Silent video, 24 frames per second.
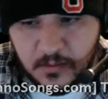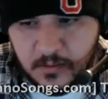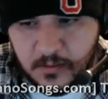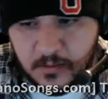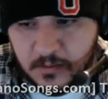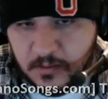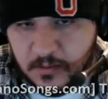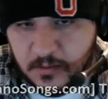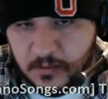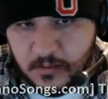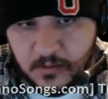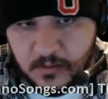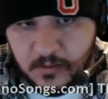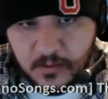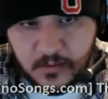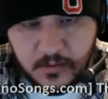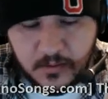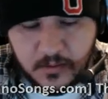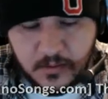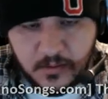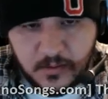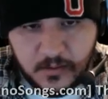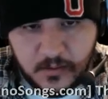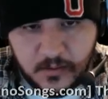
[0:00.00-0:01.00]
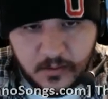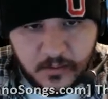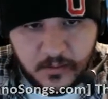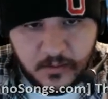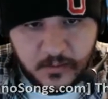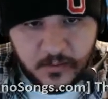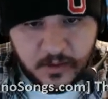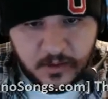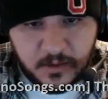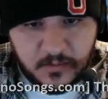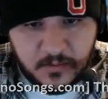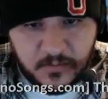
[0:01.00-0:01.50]
And then get
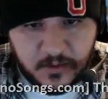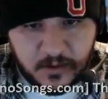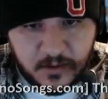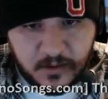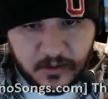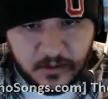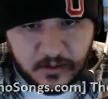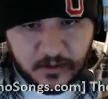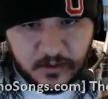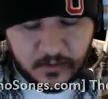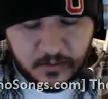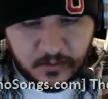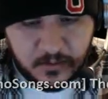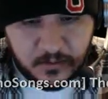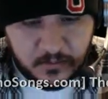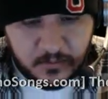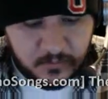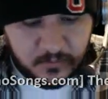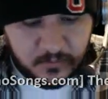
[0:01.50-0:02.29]
my EVA.